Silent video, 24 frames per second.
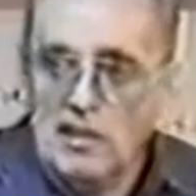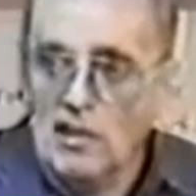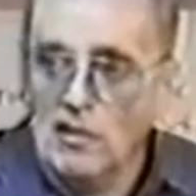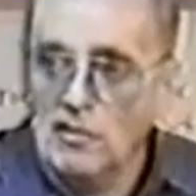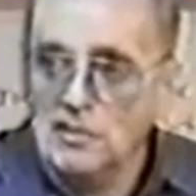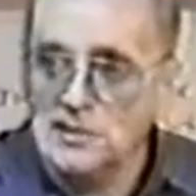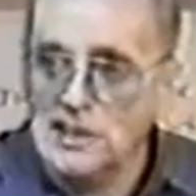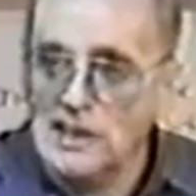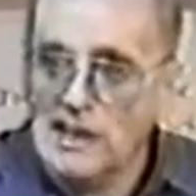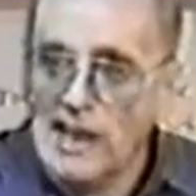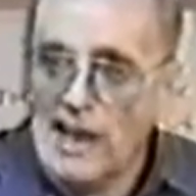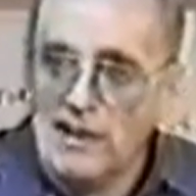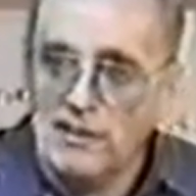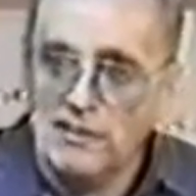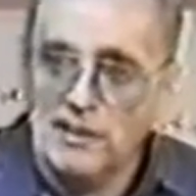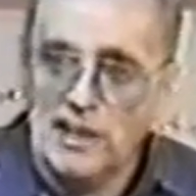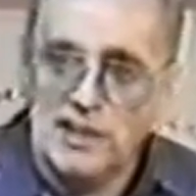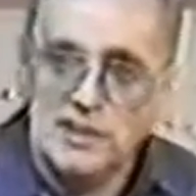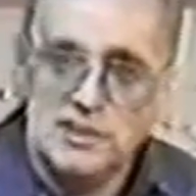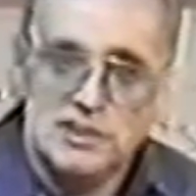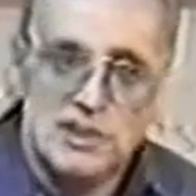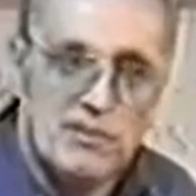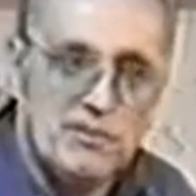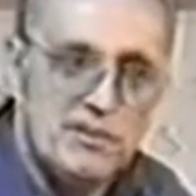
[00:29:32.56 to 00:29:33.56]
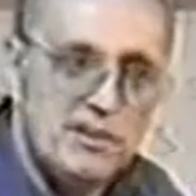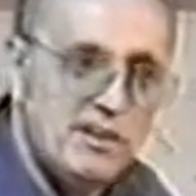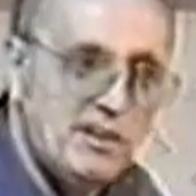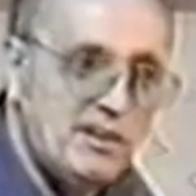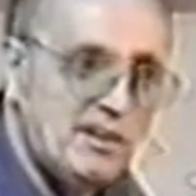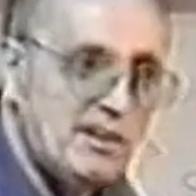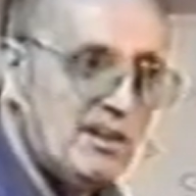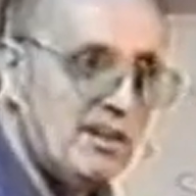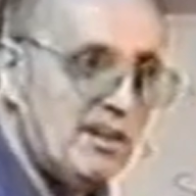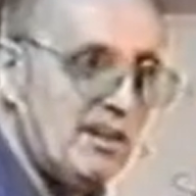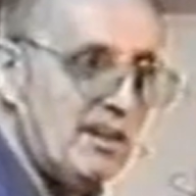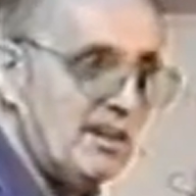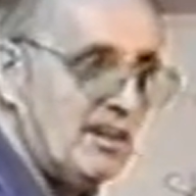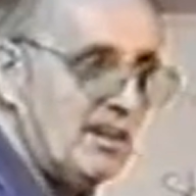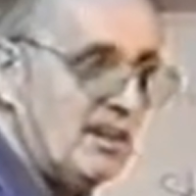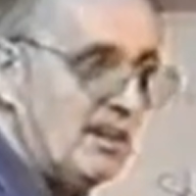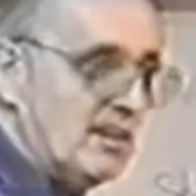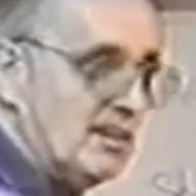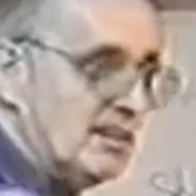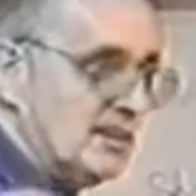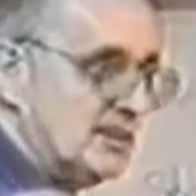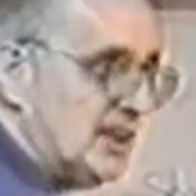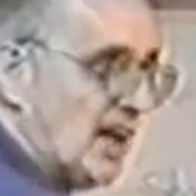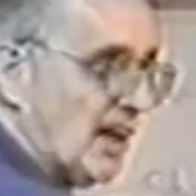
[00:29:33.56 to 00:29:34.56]
You know who's a latter-day Jonah?
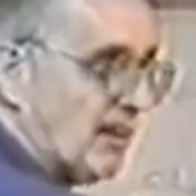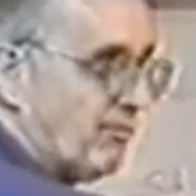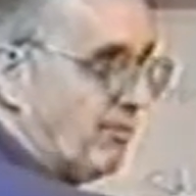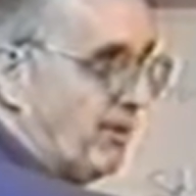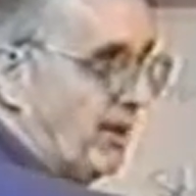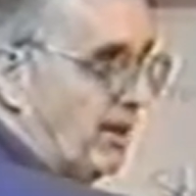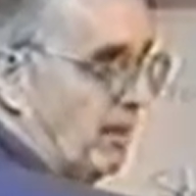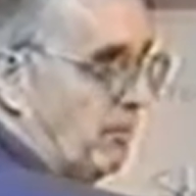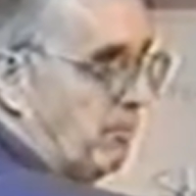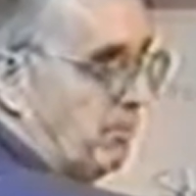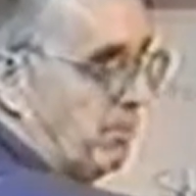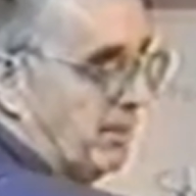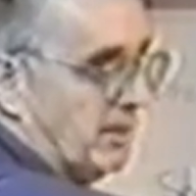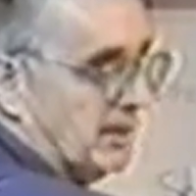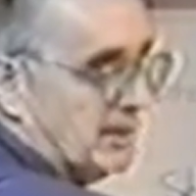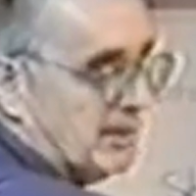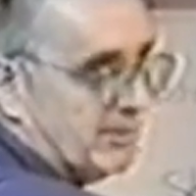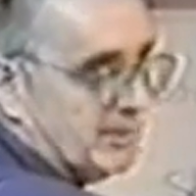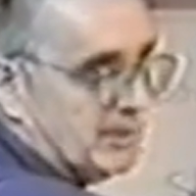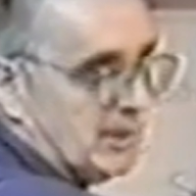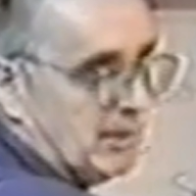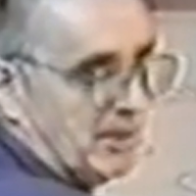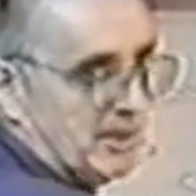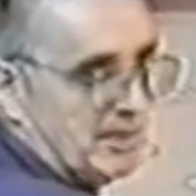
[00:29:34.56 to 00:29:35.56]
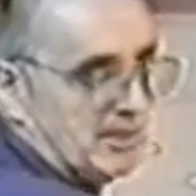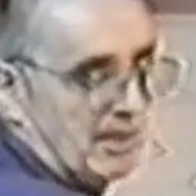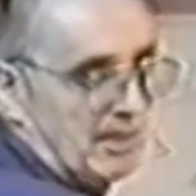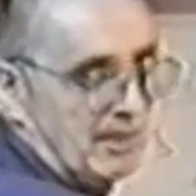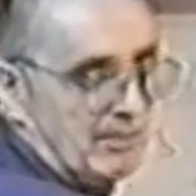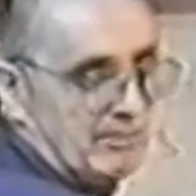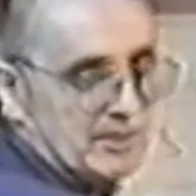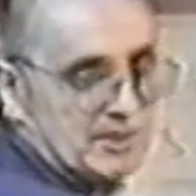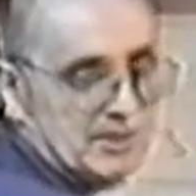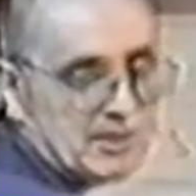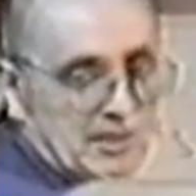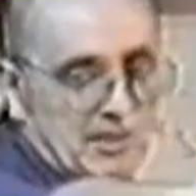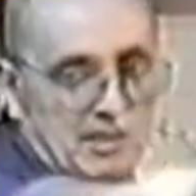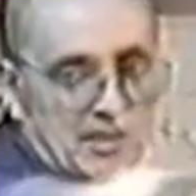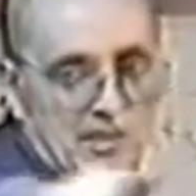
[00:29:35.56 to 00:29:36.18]
Jack Van Impe. Did you ever see him on television?